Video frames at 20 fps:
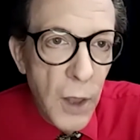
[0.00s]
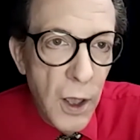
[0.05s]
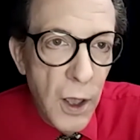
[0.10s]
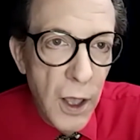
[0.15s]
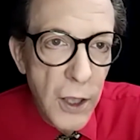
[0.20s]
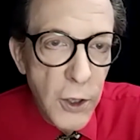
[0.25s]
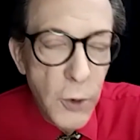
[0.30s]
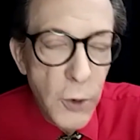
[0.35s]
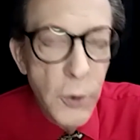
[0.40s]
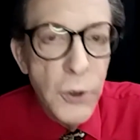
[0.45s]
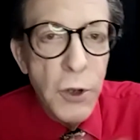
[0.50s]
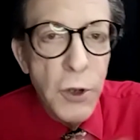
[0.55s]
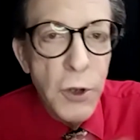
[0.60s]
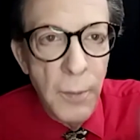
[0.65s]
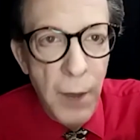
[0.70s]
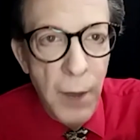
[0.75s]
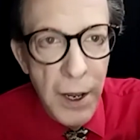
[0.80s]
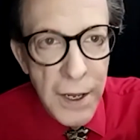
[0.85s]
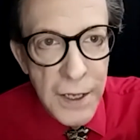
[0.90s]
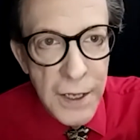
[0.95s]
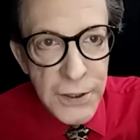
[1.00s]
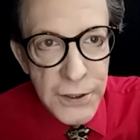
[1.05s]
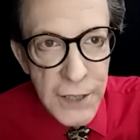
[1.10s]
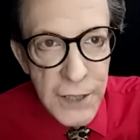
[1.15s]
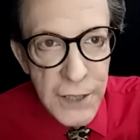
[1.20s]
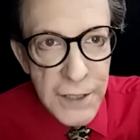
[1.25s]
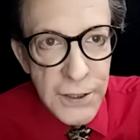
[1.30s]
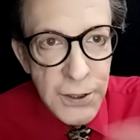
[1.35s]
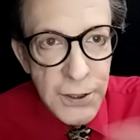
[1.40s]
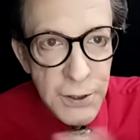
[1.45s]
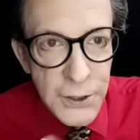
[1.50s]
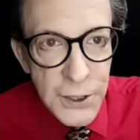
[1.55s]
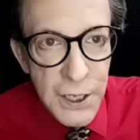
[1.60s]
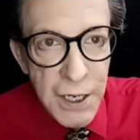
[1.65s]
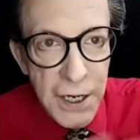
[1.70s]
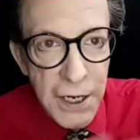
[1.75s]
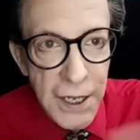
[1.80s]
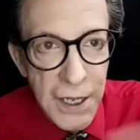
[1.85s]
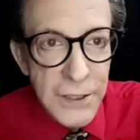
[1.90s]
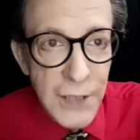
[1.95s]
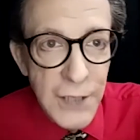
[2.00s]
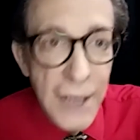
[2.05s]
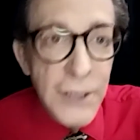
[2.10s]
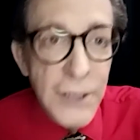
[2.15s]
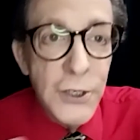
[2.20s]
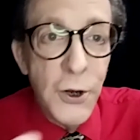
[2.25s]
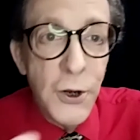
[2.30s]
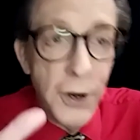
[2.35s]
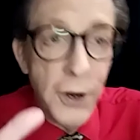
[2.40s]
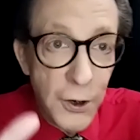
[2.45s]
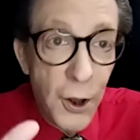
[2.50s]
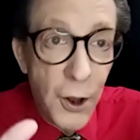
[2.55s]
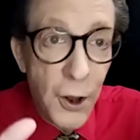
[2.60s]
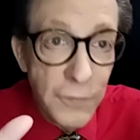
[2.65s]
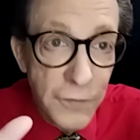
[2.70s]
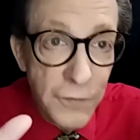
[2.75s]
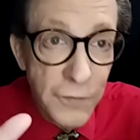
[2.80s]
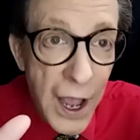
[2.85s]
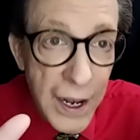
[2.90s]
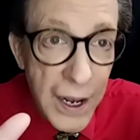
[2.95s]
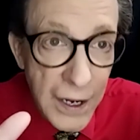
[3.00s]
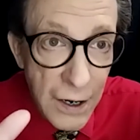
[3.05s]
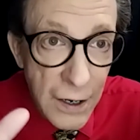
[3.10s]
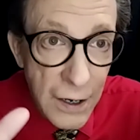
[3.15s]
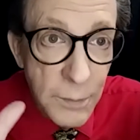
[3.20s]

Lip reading: You were talking about cassettes and CDs. I started on vinyl.